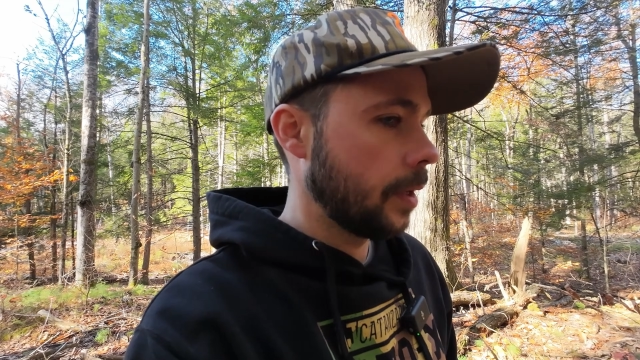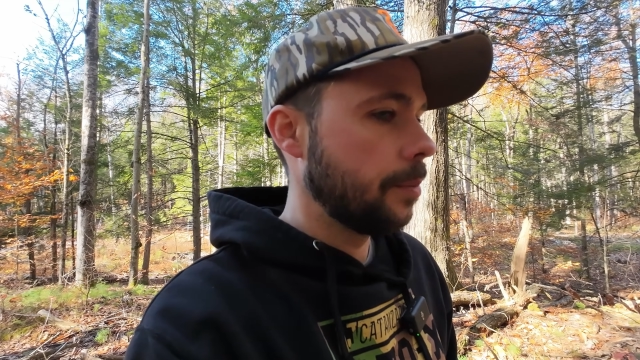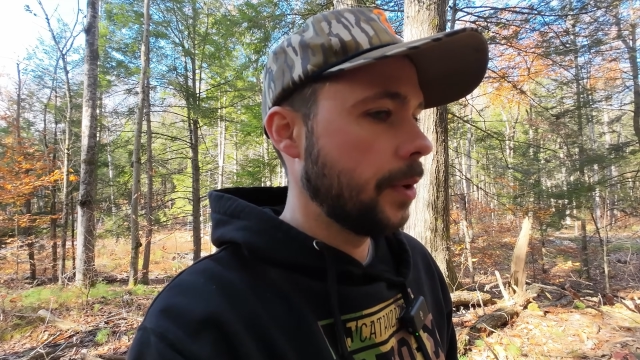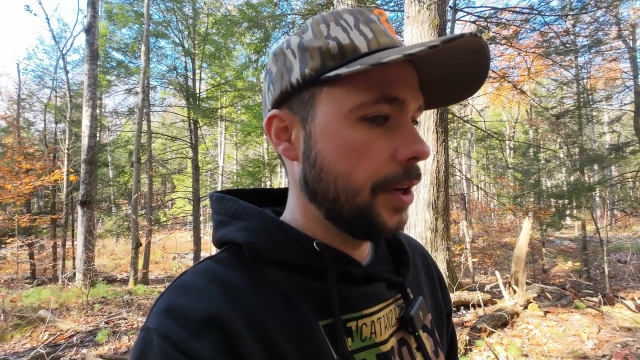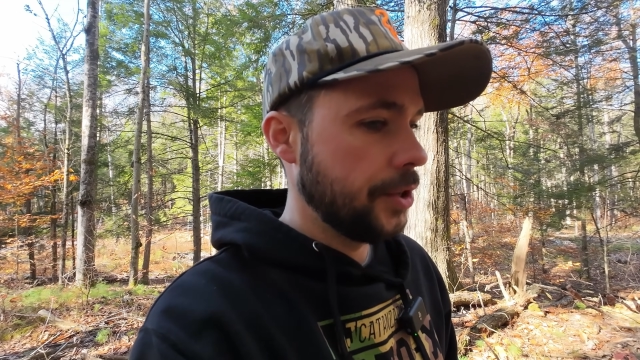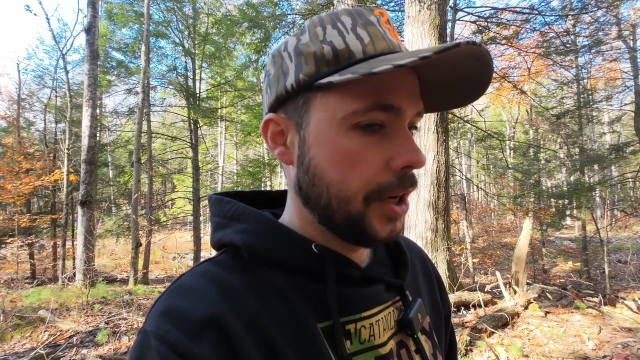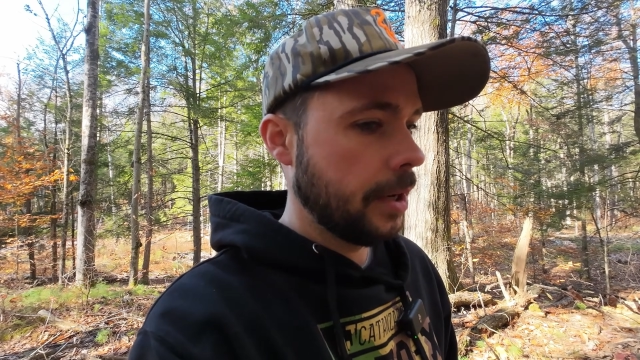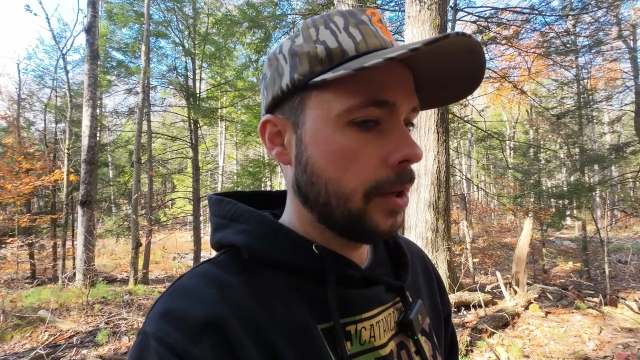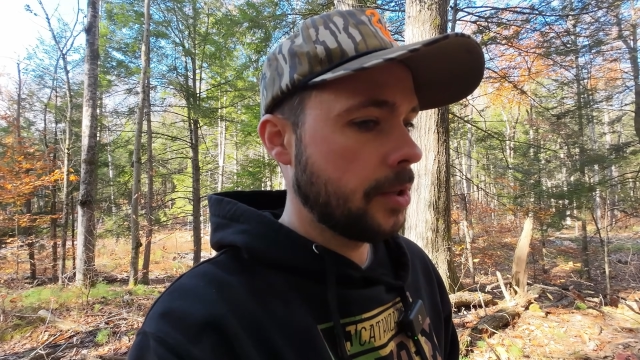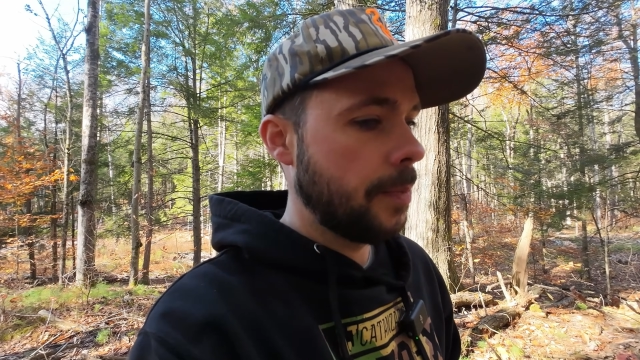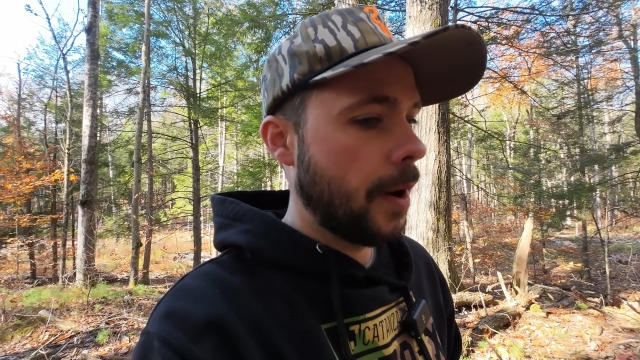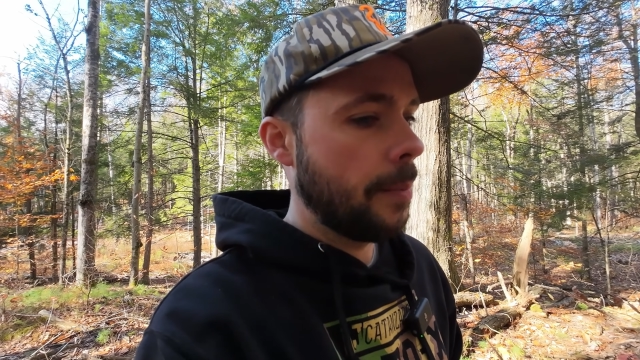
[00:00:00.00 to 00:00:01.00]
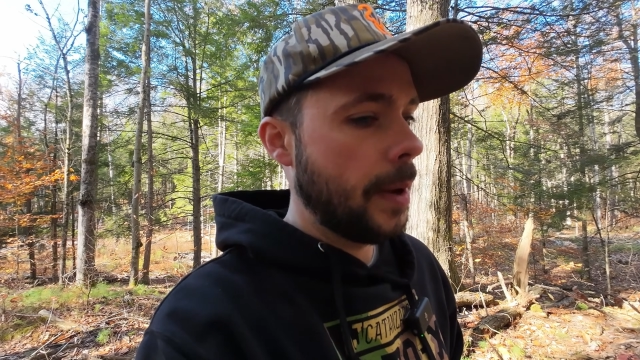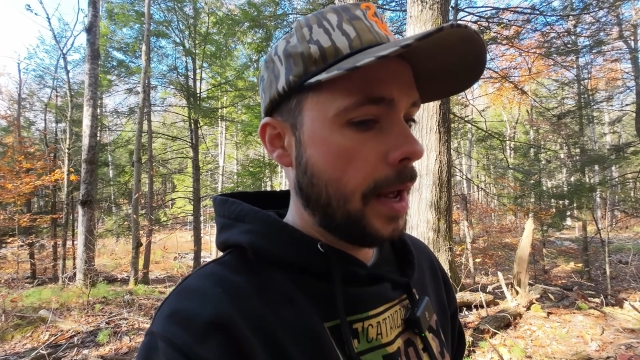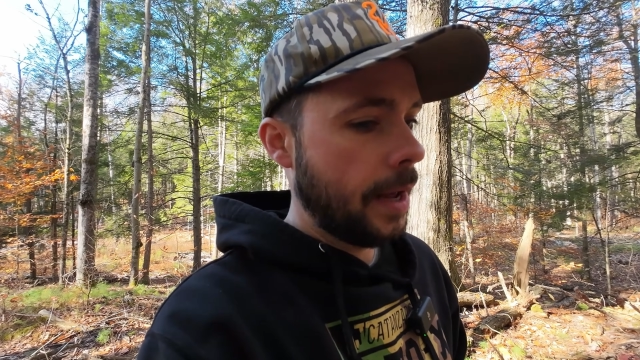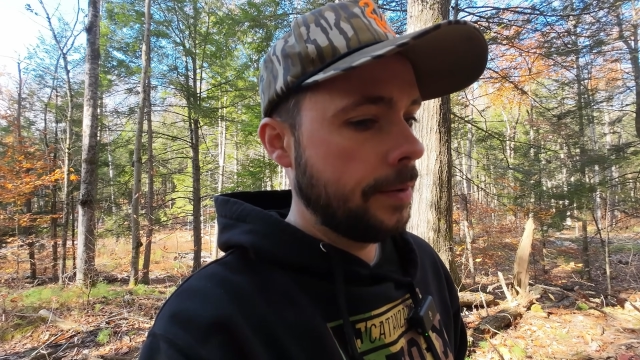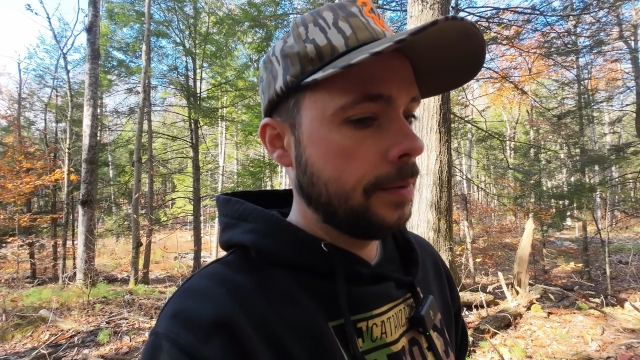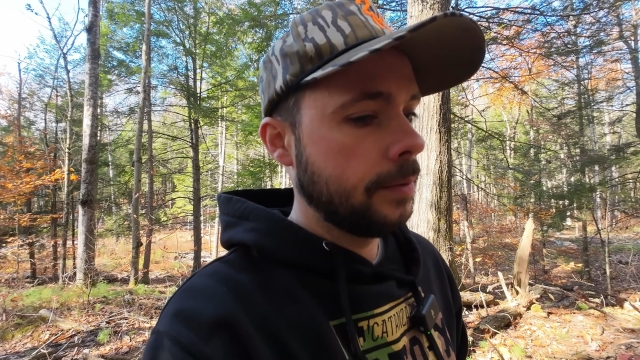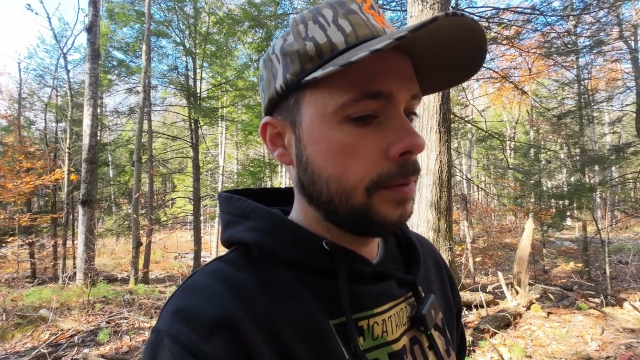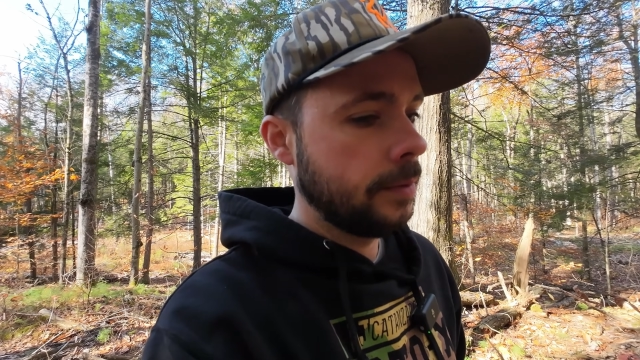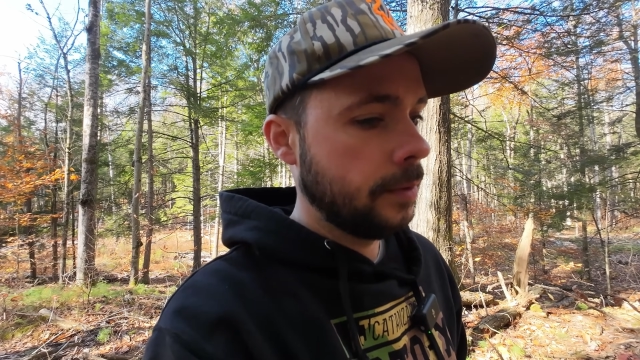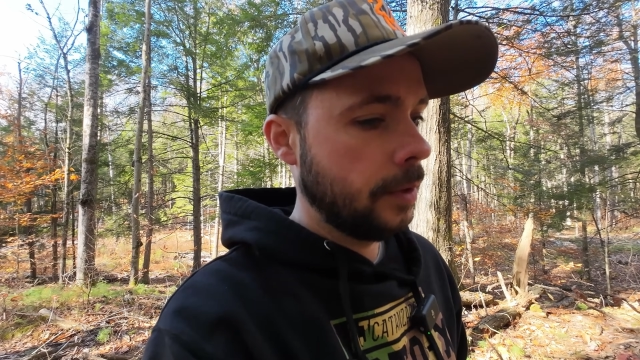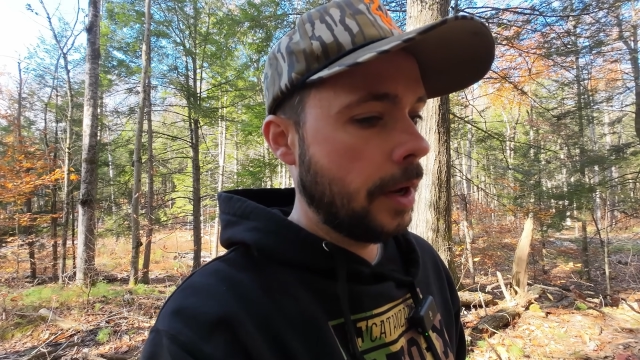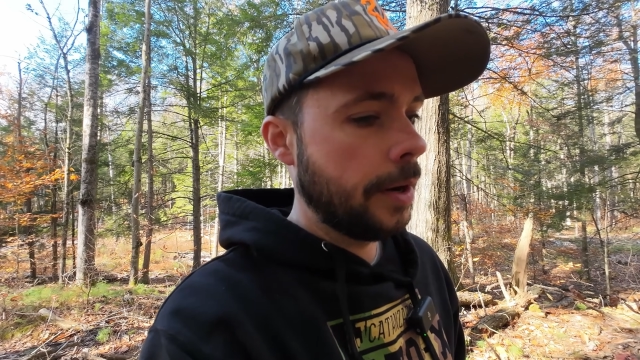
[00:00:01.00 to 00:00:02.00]
Pretty generous butt pad,
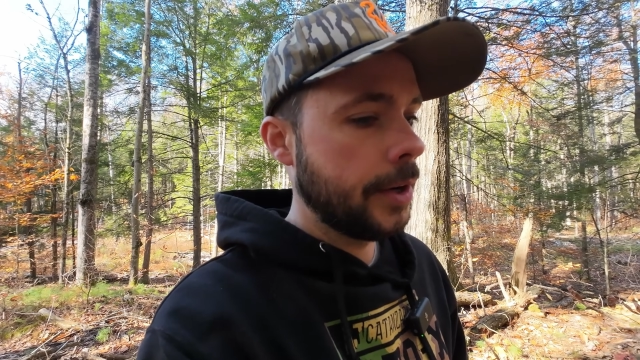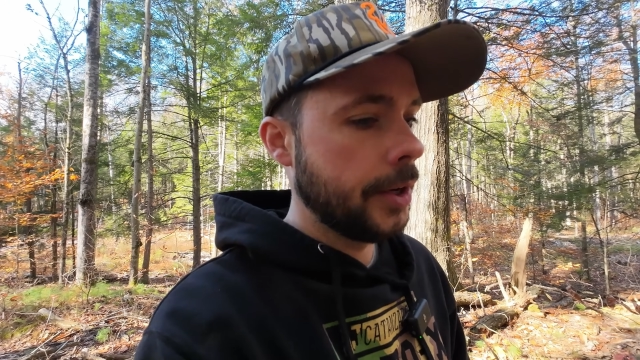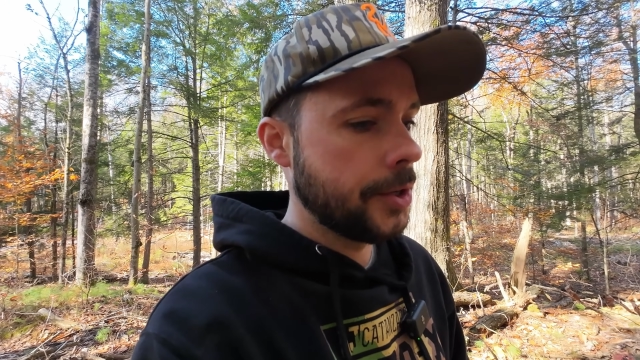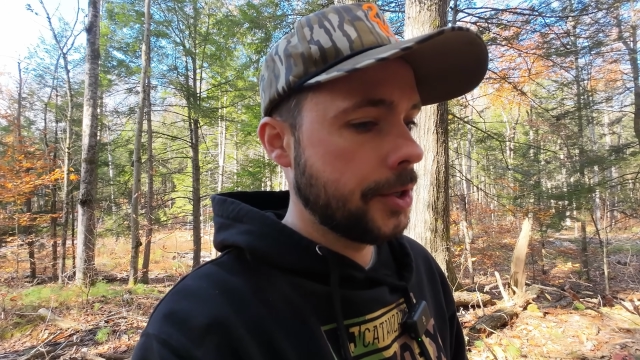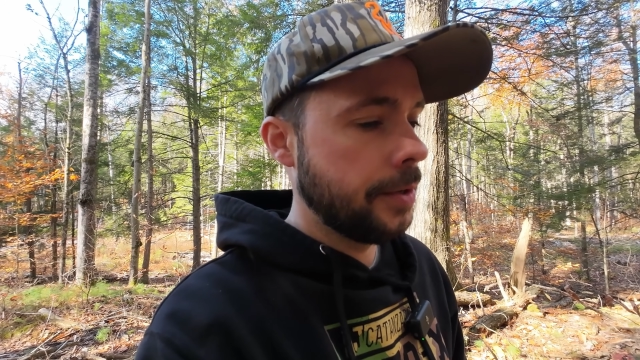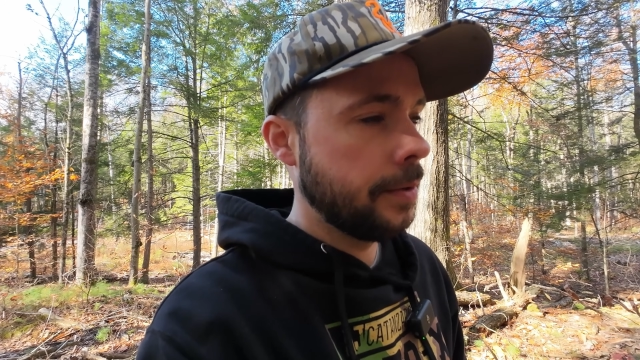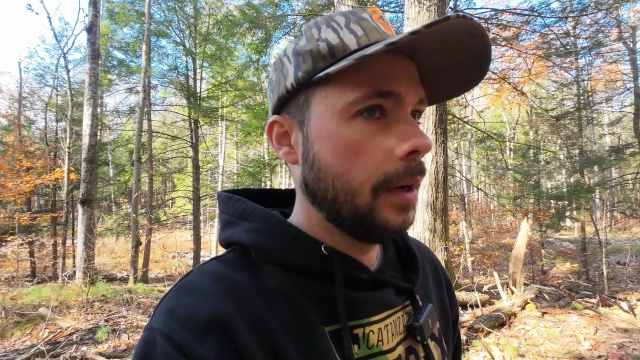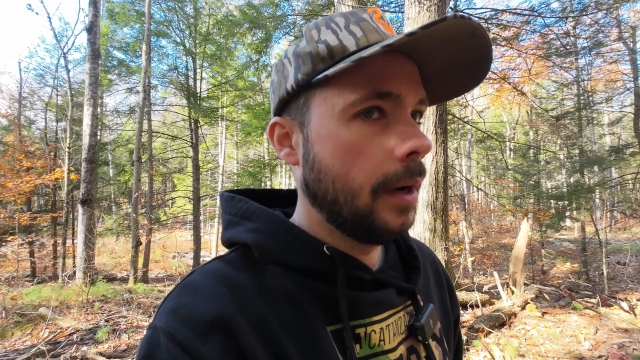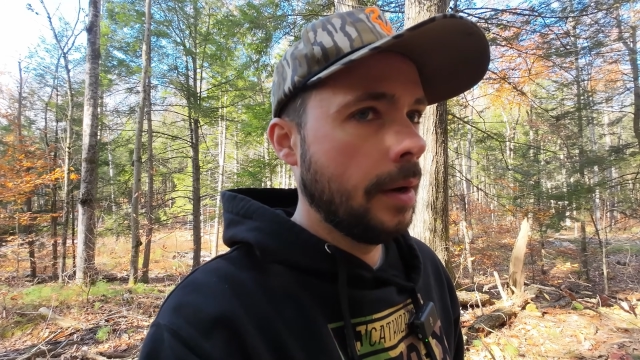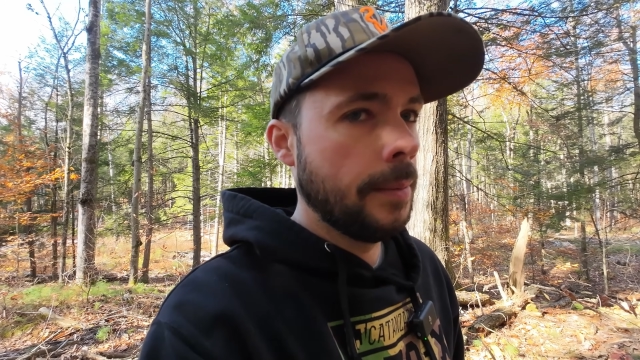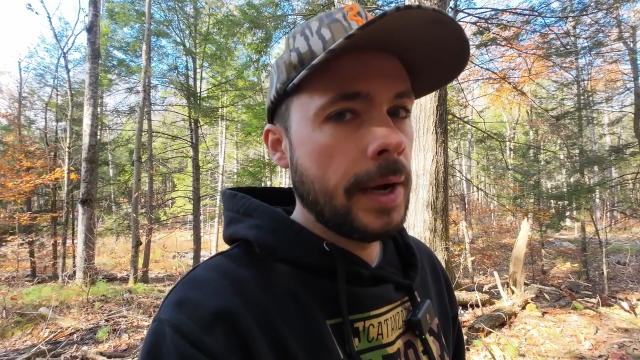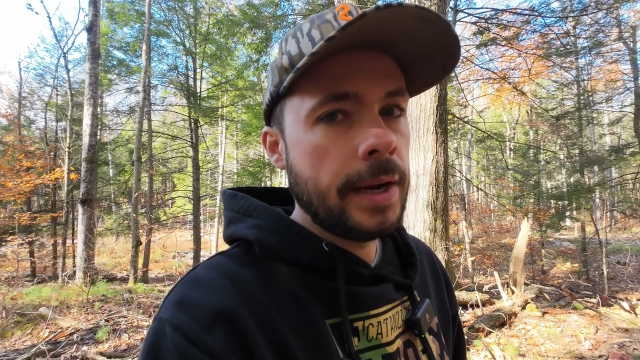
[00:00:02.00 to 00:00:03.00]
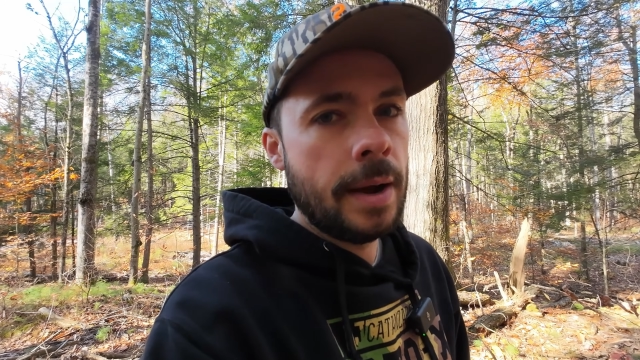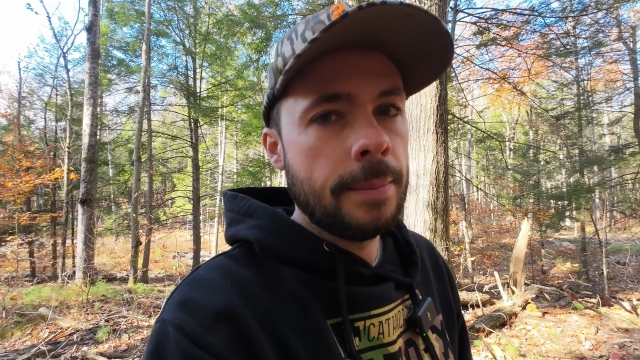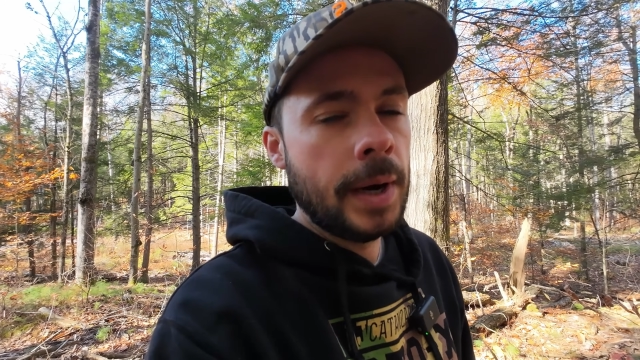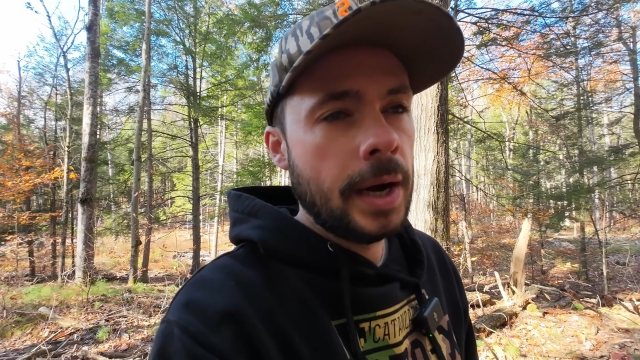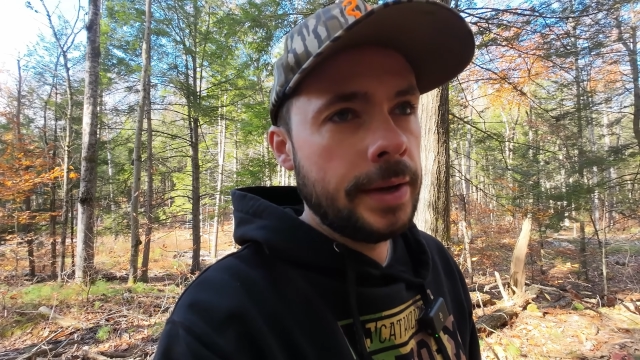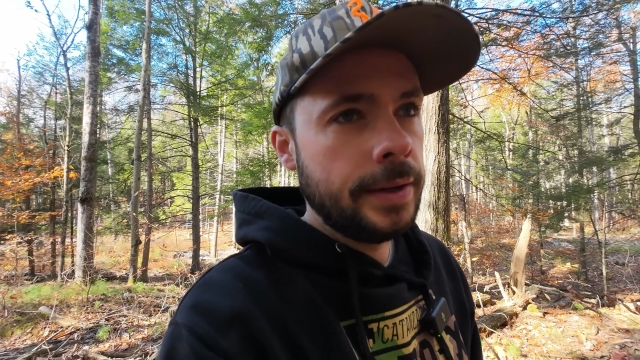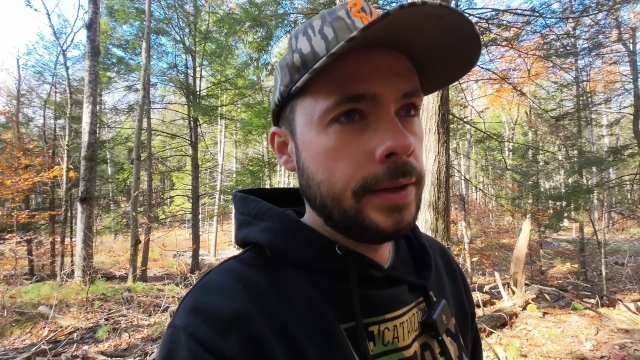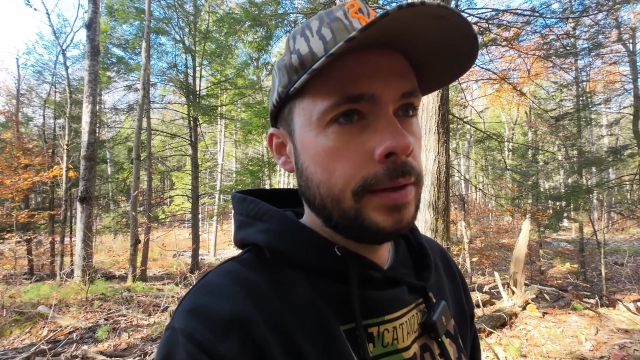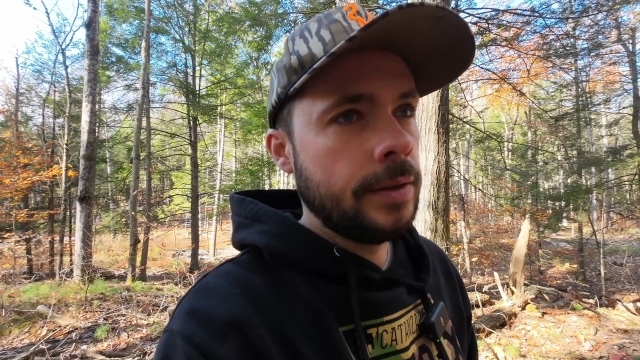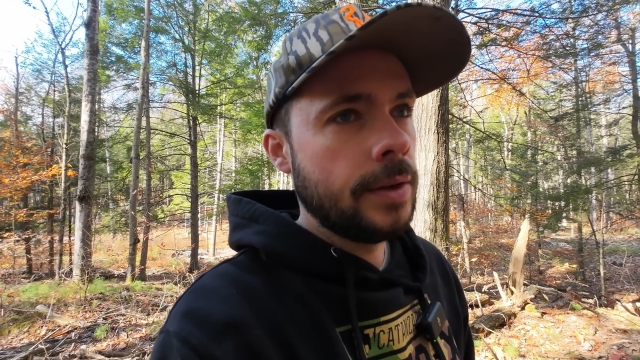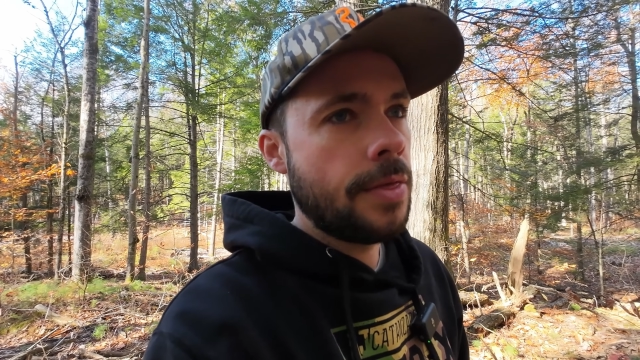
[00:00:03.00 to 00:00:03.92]
a lot of cushion. I got mine in